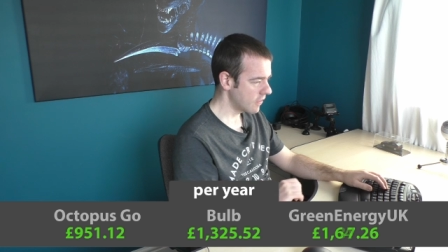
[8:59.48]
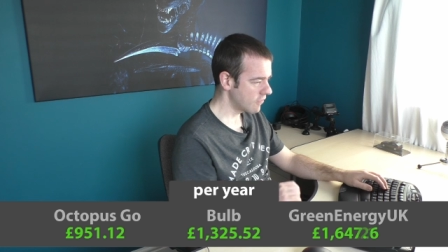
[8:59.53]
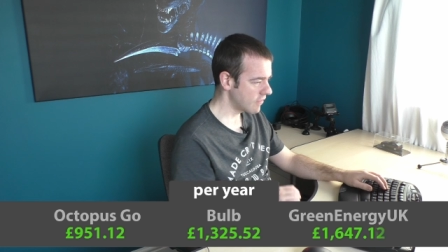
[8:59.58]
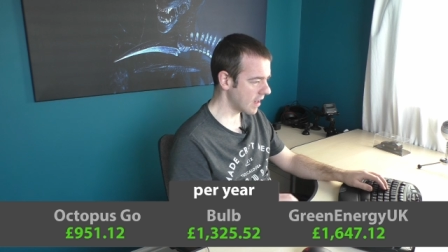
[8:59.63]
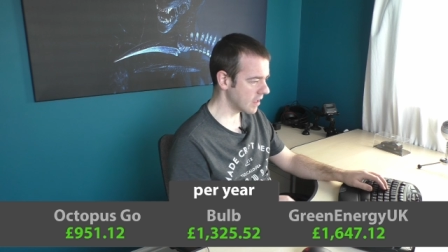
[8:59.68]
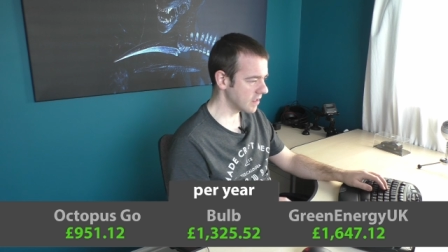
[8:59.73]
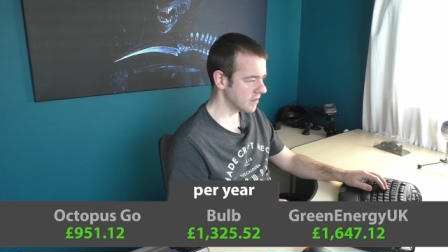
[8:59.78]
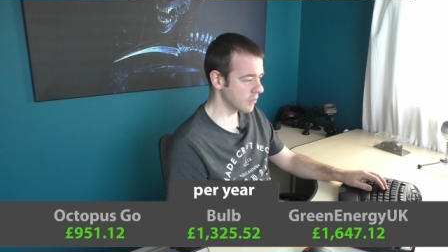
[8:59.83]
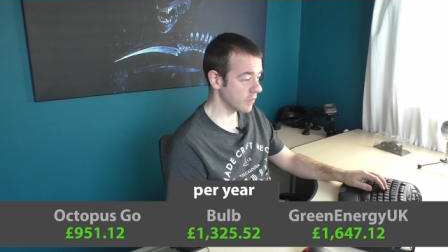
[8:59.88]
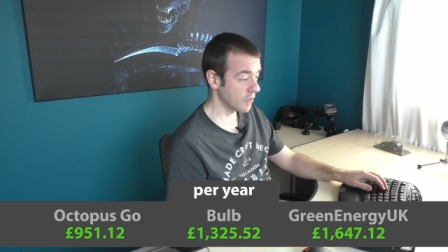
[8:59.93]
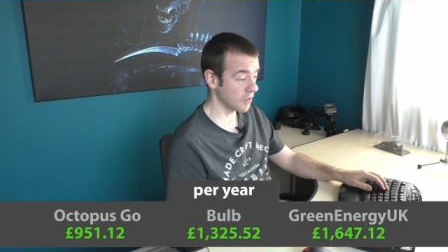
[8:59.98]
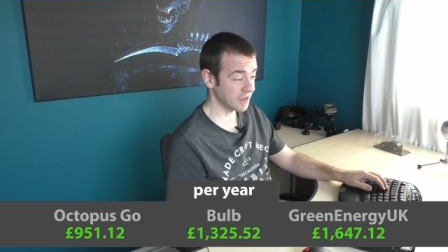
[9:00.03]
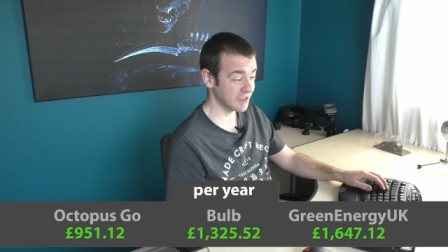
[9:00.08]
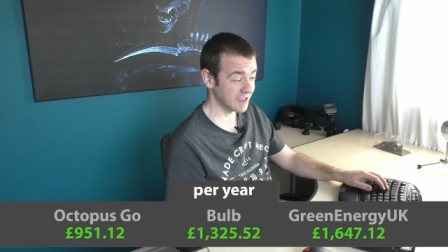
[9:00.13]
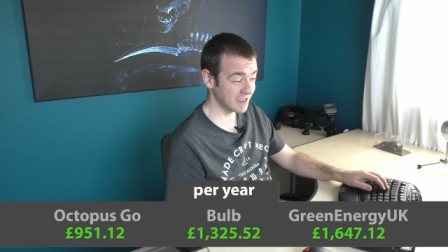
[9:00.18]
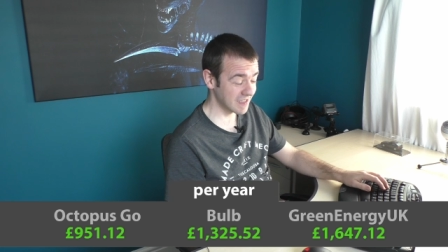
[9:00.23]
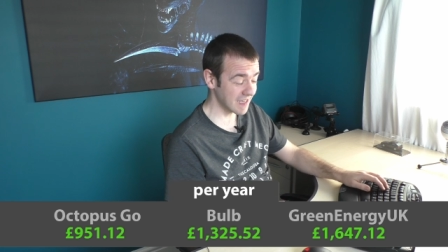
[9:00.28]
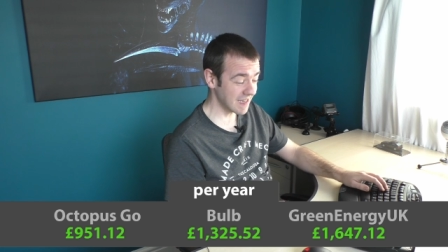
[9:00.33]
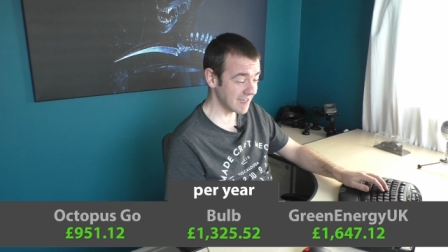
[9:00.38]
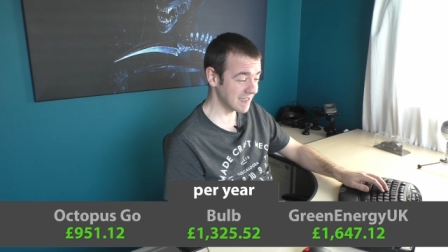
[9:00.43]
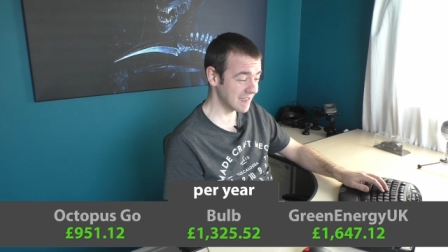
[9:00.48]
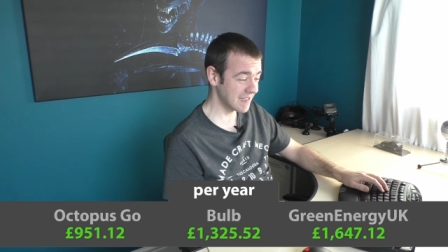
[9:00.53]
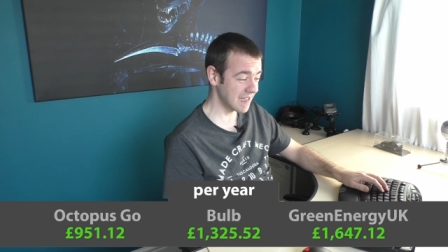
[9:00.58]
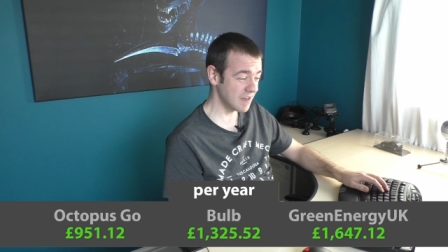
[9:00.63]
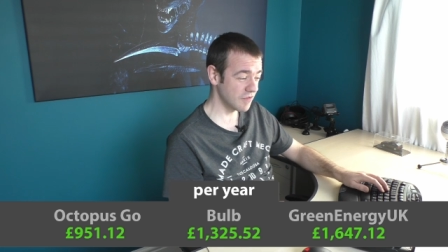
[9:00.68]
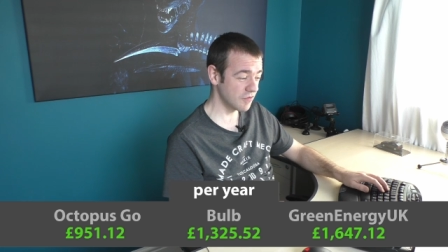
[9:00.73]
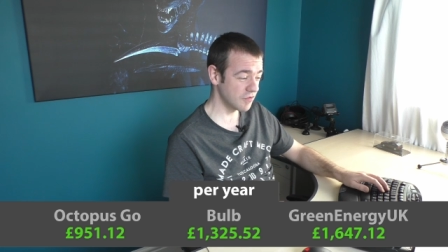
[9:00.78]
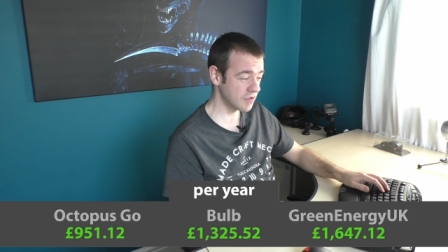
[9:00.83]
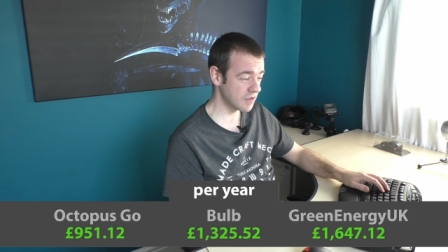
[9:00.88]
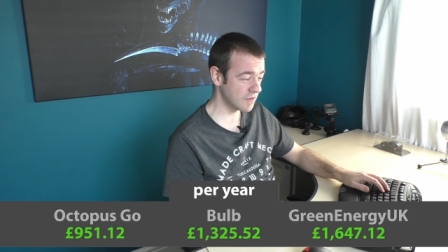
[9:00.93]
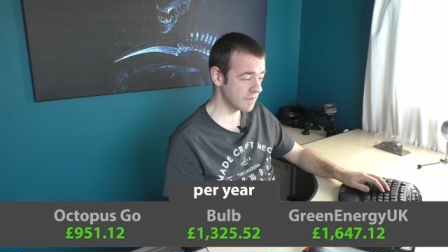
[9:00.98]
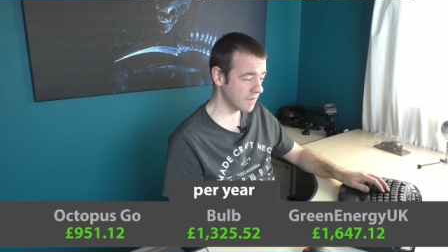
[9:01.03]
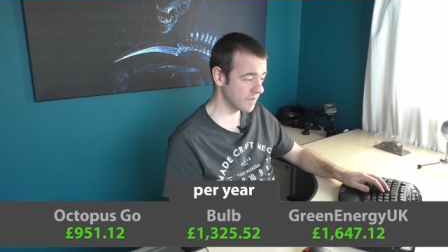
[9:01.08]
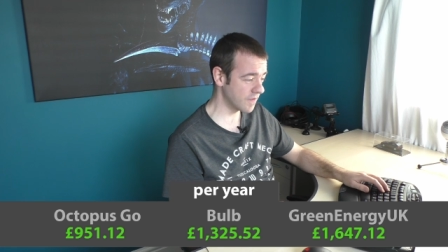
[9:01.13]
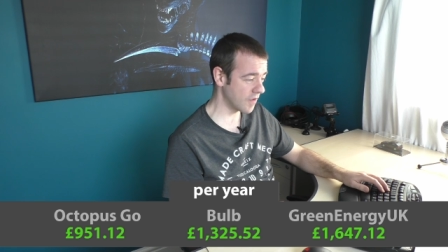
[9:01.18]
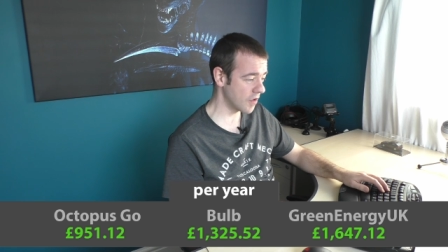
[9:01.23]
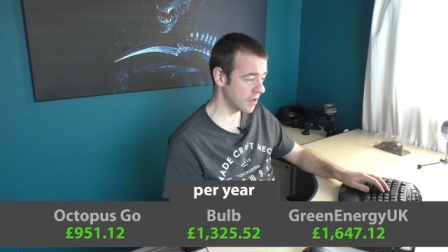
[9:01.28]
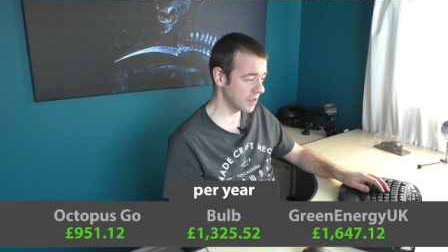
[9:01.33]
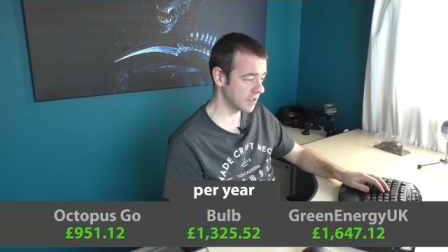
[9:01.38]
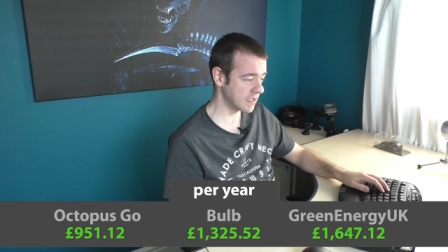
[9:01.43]
Right, so we've got
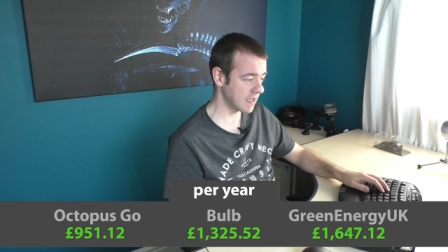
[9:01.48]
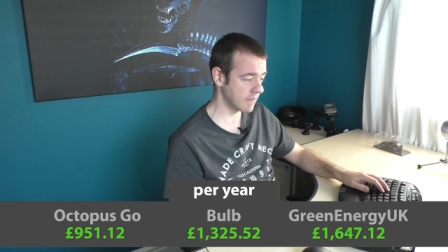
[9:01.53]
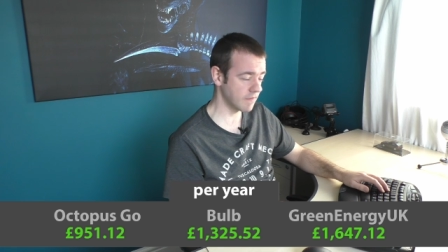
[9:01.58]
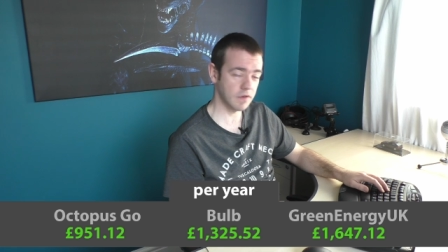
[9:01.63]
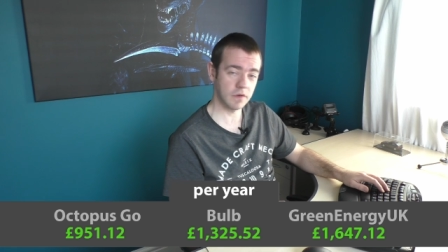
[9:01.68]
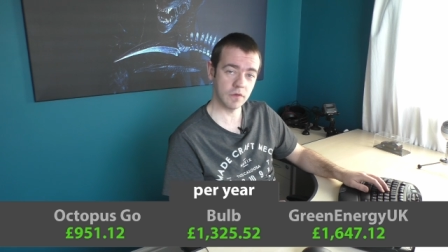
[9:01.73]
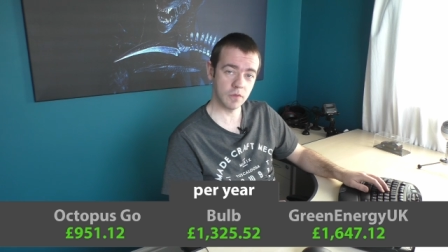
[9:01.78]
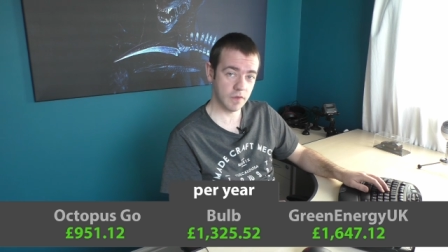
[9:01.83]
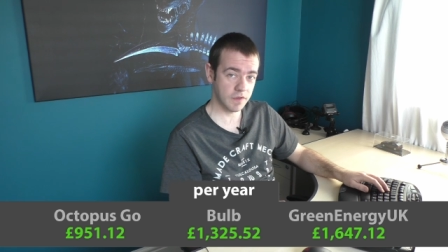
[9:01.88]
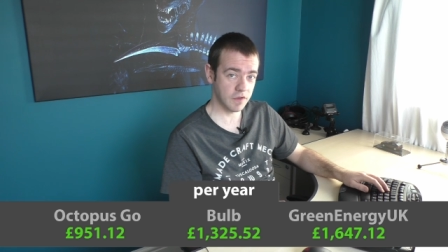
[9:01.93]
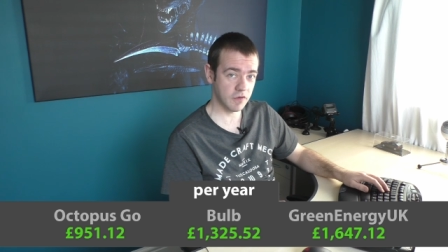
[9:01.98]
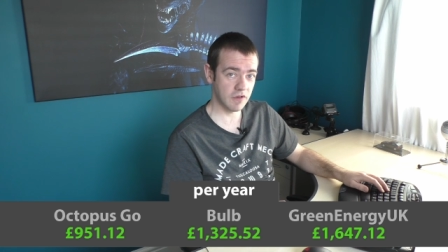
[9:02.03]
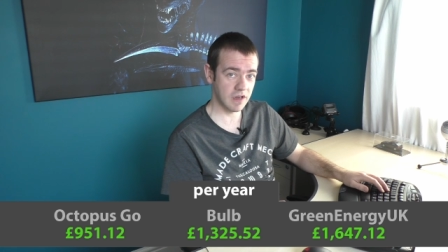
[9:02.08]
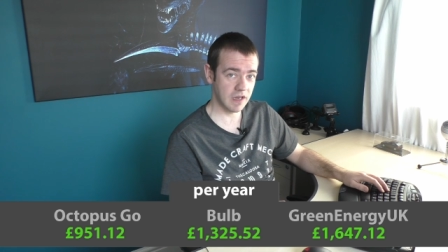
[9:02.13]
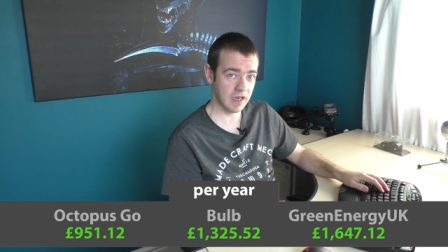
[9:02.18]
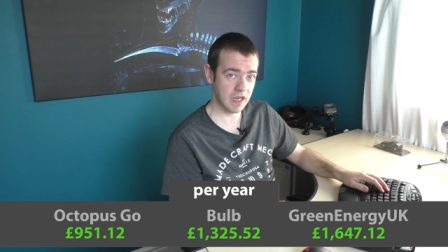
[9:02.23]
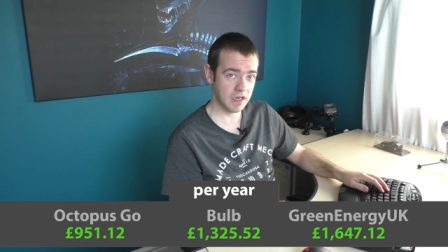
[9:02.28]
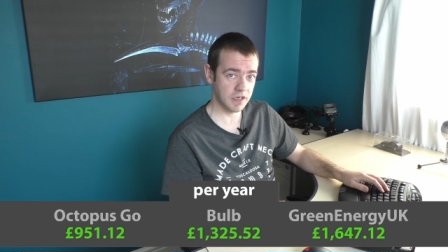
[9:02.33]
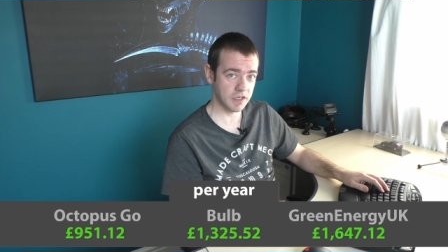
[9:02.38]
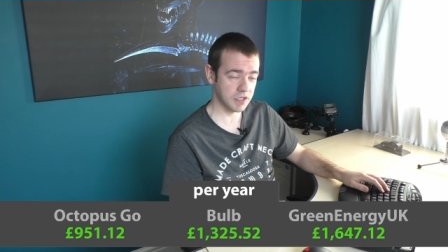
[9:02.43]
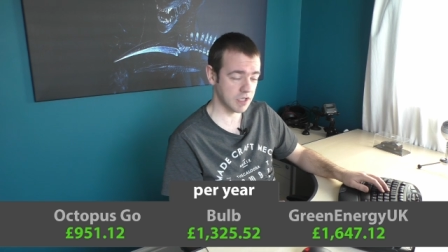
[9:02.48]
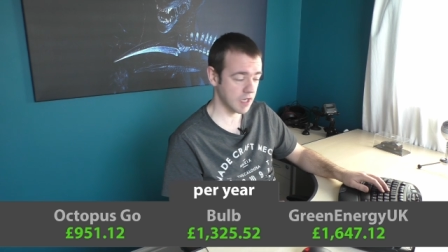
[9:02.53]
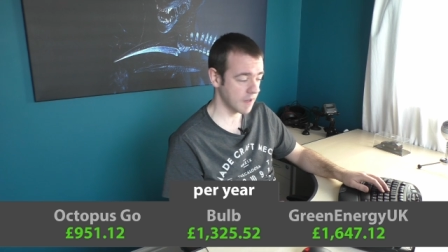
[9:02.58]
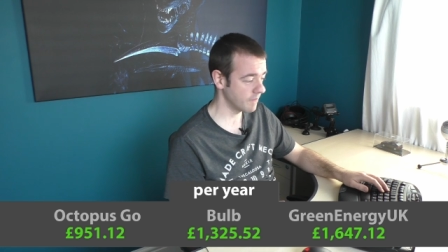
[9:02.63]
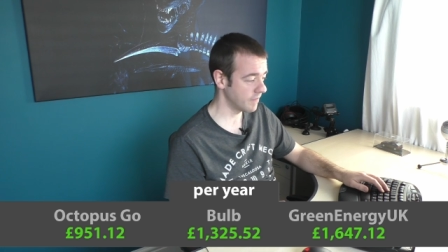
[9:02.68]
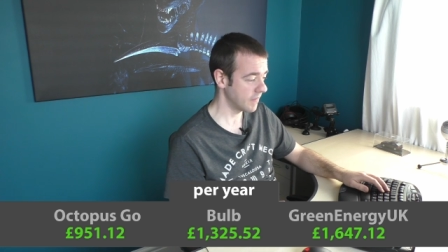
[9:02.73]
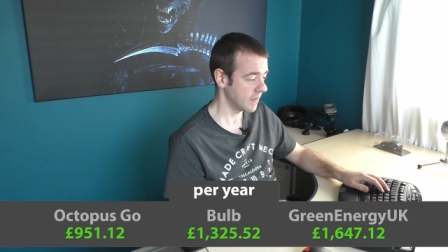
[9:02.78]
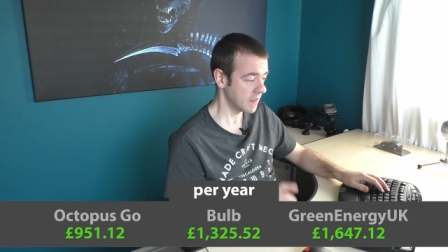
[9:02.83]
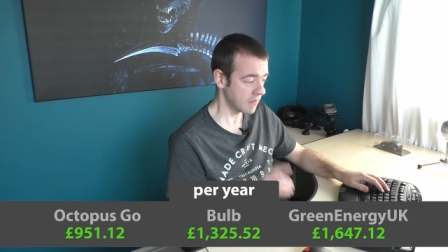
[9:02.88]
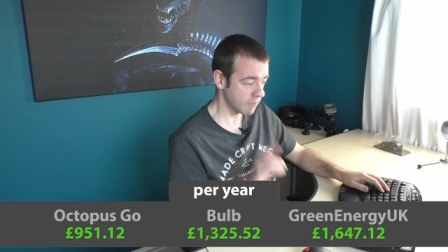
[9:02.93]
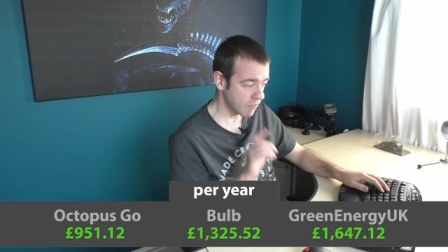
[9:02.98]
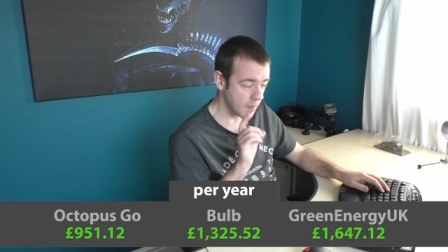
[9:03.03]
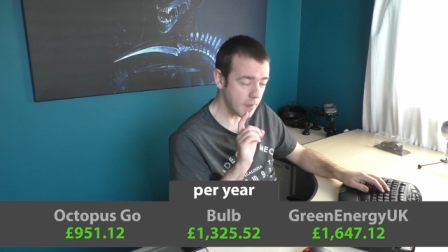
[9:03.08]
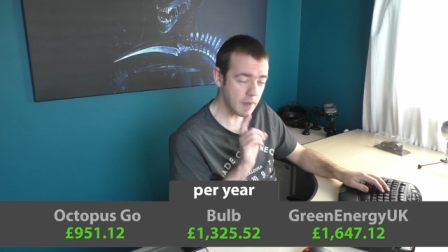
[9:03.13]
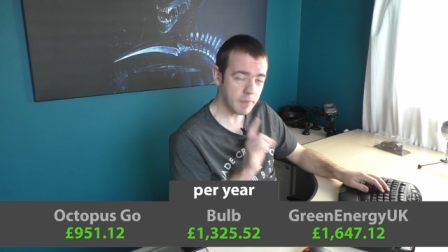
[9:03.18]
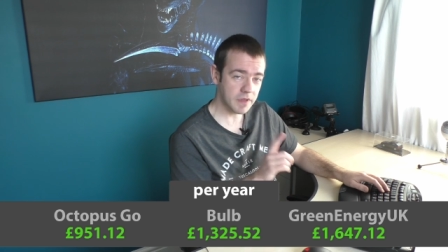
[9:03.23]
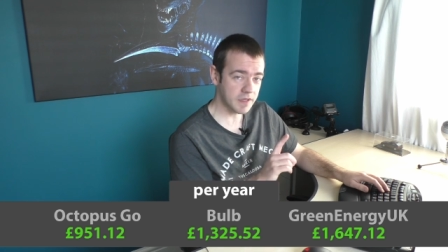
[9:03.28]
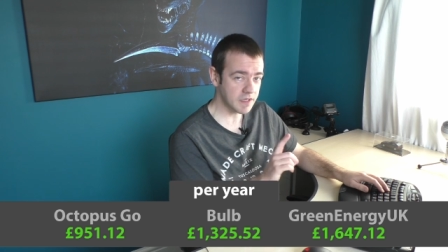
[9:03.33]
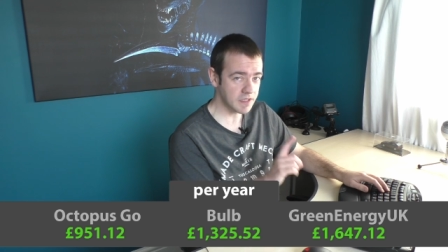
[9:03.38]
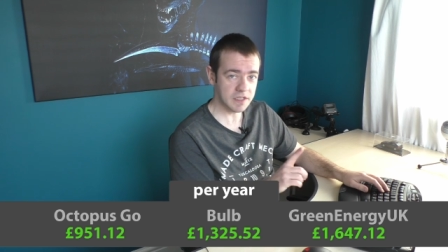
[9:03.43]
1647 with green energy.
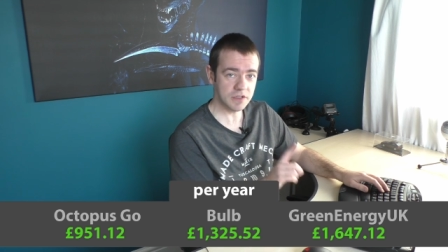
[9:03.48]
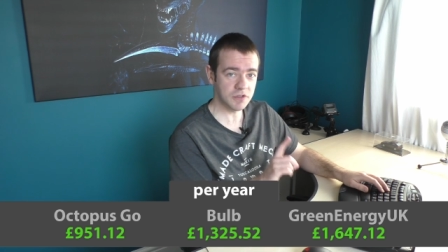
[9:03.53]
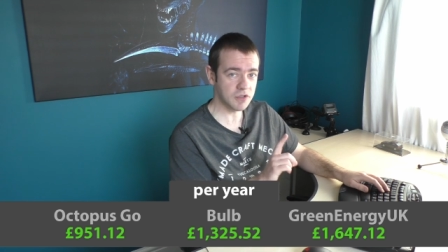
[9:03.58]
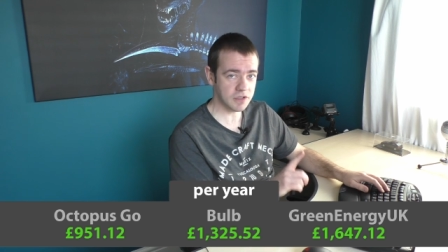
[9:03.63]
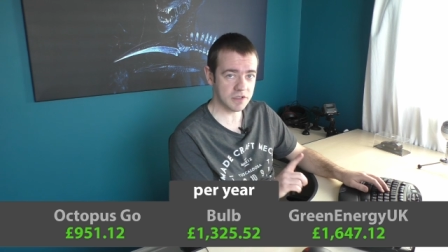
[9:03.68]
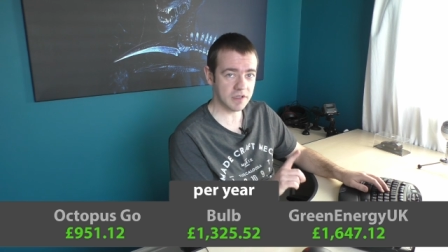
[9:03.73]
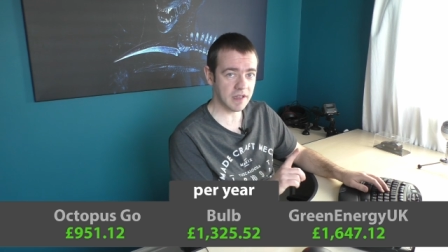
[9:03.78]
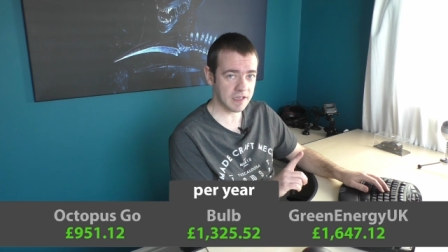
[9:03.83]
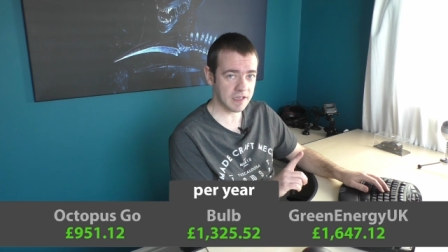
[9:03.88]
Remember, this is just